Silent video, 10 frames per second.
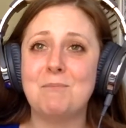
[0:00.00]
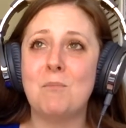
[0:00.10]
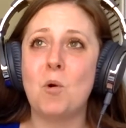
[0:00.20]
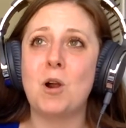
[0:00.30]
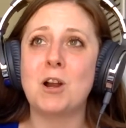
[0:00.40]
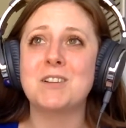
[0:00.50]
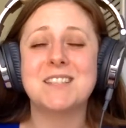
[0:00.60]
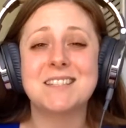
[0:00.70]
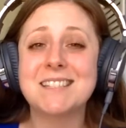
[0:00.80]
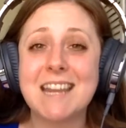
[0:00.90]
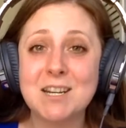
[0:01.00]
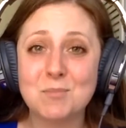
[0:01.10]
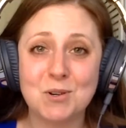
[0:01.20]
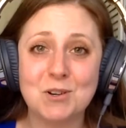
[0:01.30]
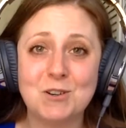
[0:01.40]
more
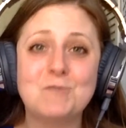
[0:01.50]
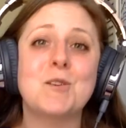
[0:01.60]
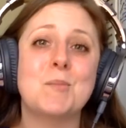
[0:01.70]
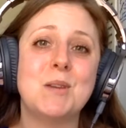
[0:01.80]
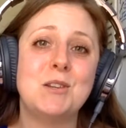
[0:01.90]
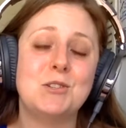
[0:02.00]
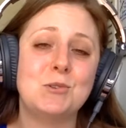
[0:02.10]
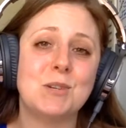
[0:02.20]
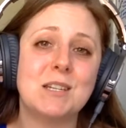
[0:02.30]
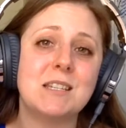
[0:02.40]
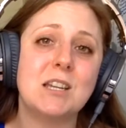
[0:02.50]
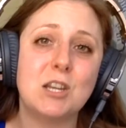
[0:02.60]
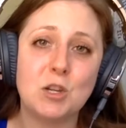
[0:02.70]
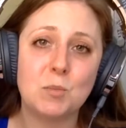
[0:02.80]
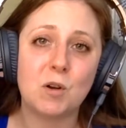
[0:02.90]
sustainable for me to
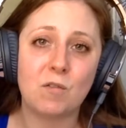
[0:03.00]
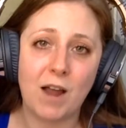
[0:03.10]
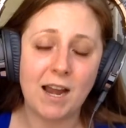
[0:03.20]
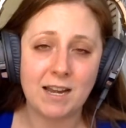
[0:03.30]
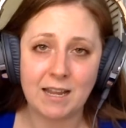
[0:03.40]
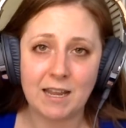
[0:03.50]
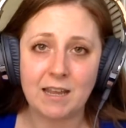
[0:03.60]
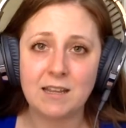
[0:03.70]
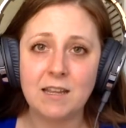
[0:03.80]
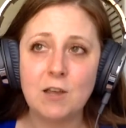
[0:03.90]
continue providing it